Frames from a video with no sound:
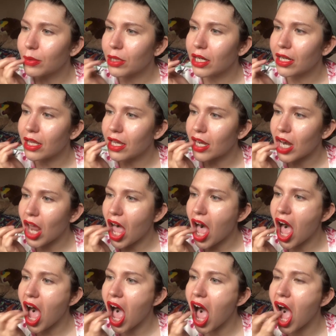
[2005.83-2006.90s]
But I like
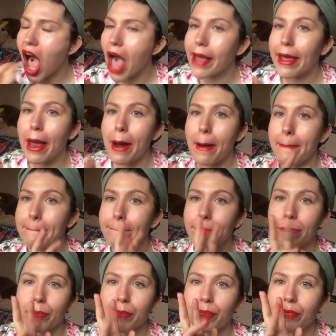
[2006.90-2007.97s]
that, again,
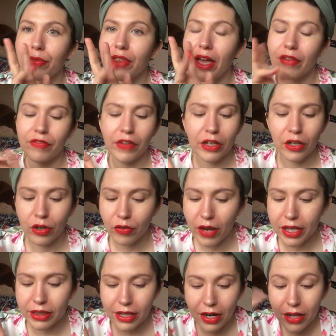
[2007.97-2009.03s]
that finger
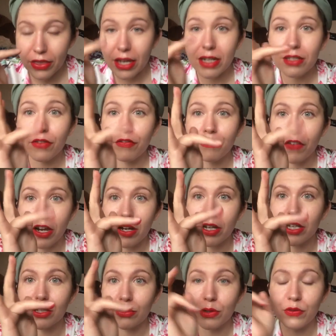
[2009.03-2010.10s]
right there, that is a
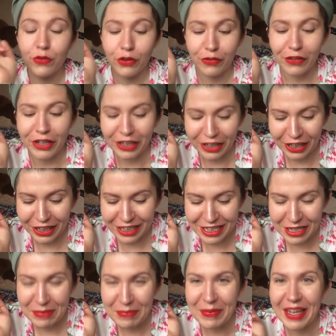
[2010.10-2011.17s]
very useful finger
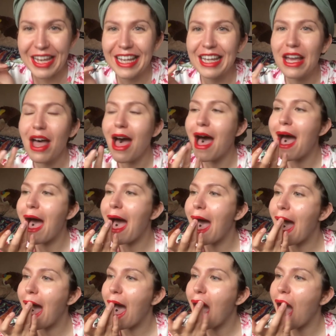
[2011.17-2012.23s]
to me.
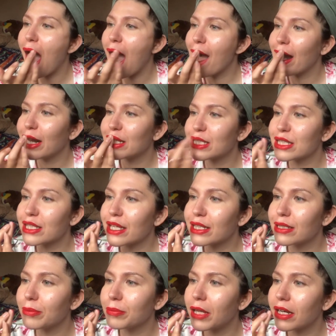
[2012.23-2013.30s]
And I just like
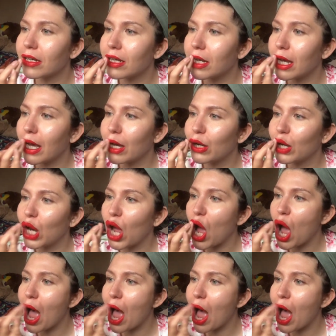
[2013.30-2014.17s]
to blend it out.